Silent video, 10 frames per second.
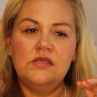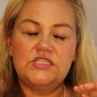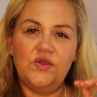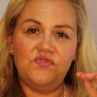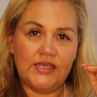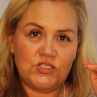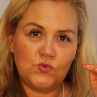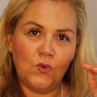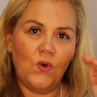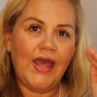So if they
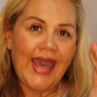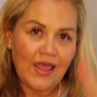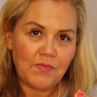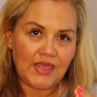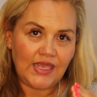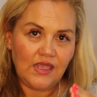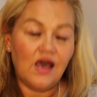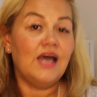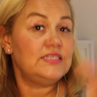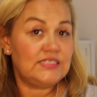swore at me,
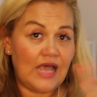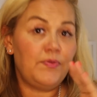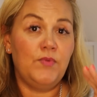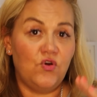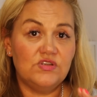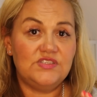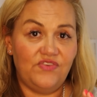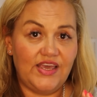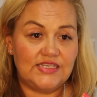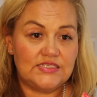I'd slap them across the
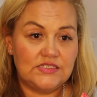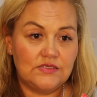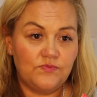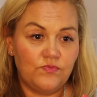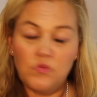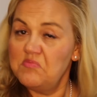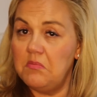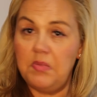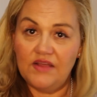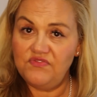face.
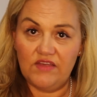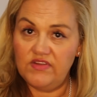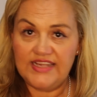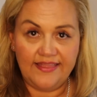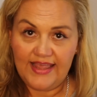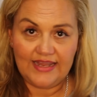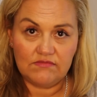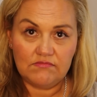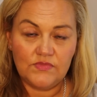But I've never done that.